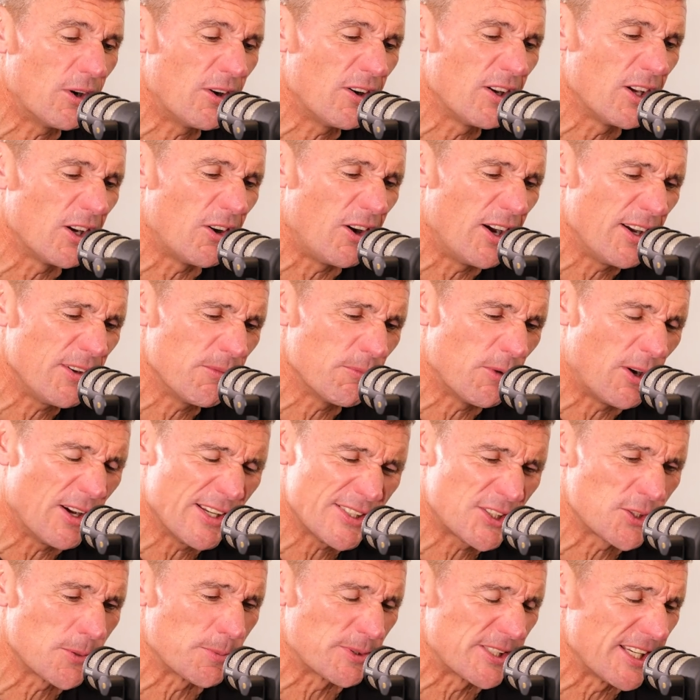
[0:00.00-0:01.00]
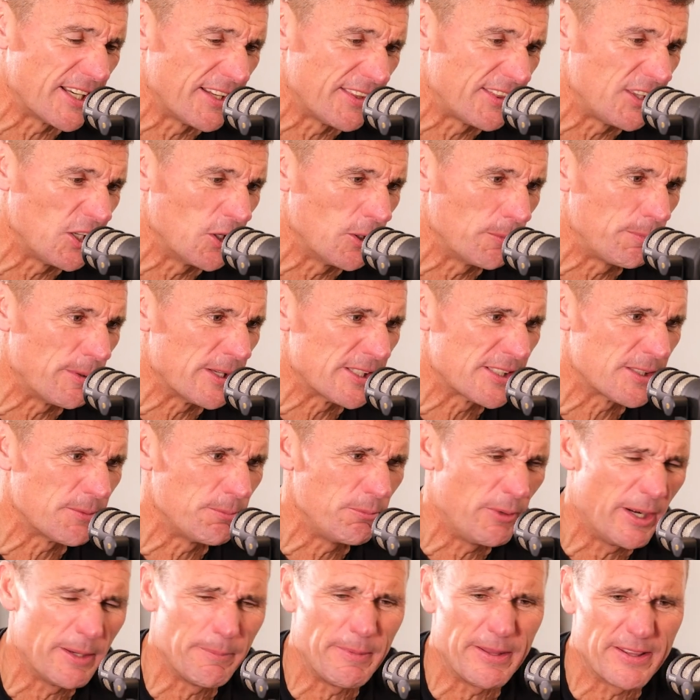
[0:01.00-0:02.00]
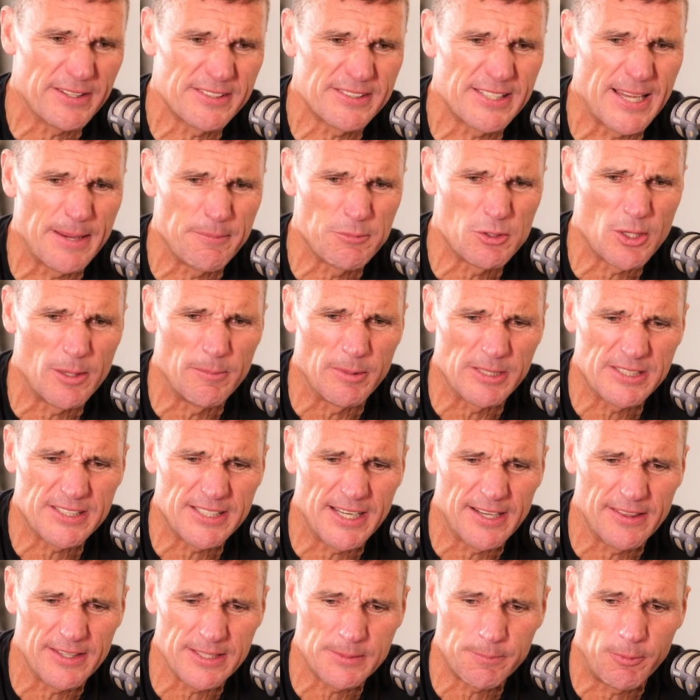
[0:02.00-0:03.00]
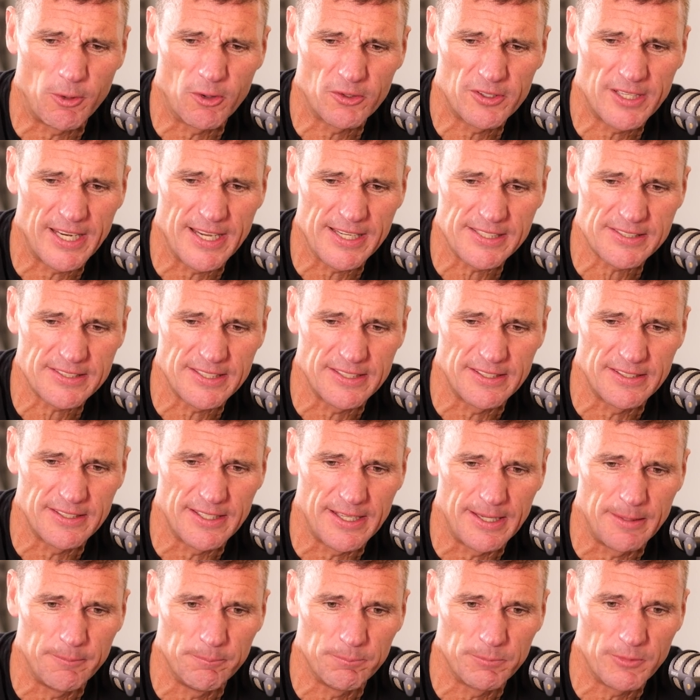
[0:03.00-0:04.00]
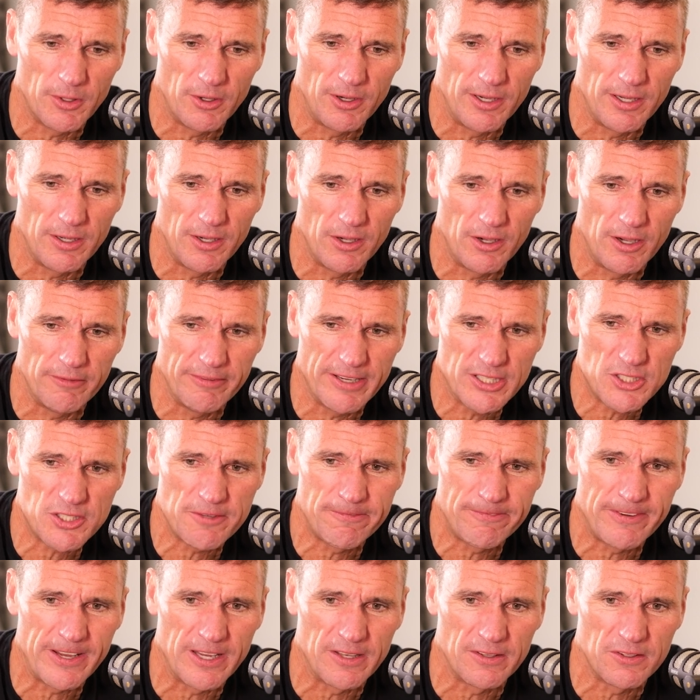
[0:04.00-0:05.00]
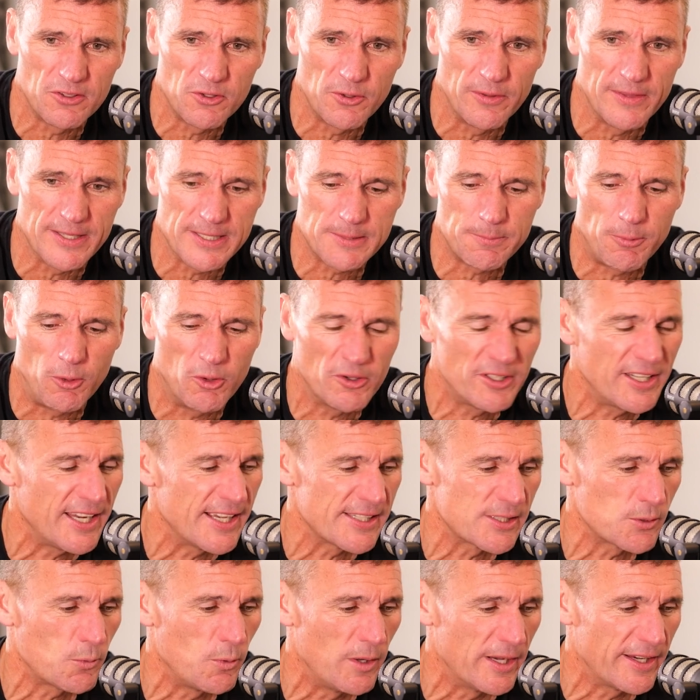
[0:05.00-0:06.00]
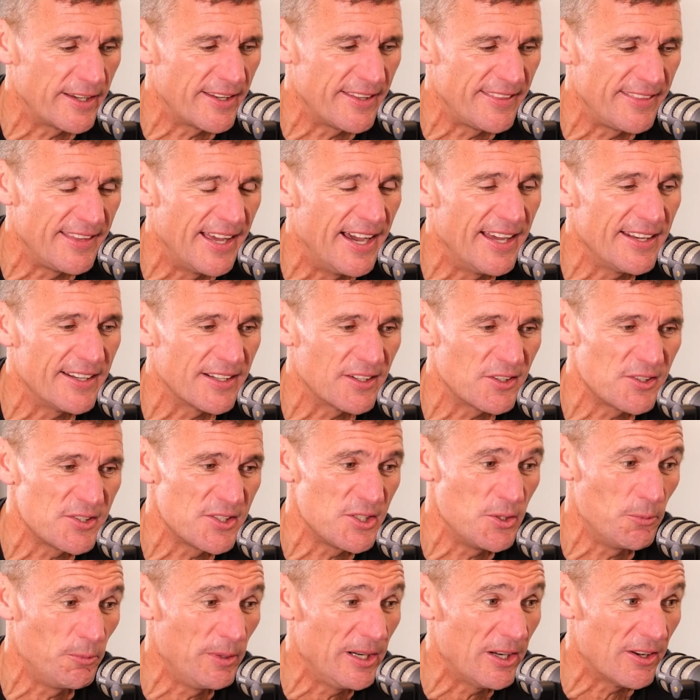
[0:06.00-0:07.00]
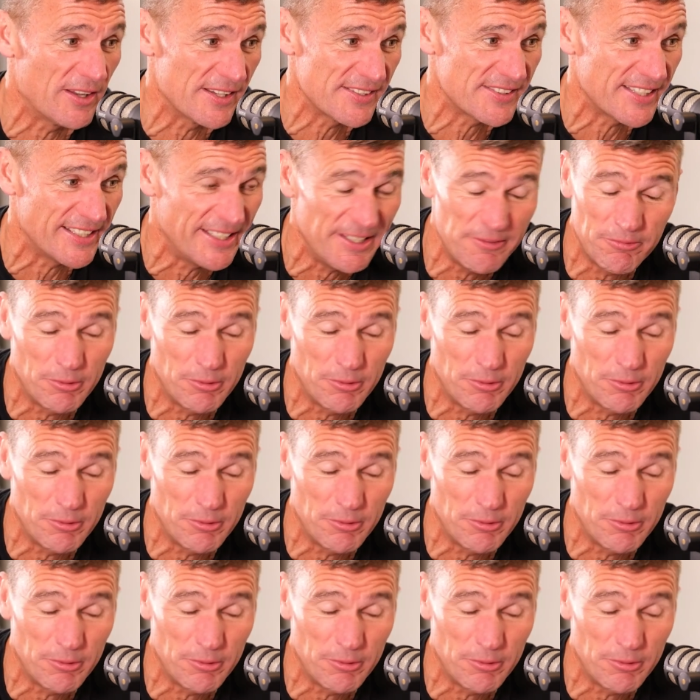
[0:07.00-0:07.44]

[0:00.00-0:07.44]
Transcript: I stopped seeing a therapist around about the same time I started this podcast, and I've actually found doing this podcast quite cathartic because you realise that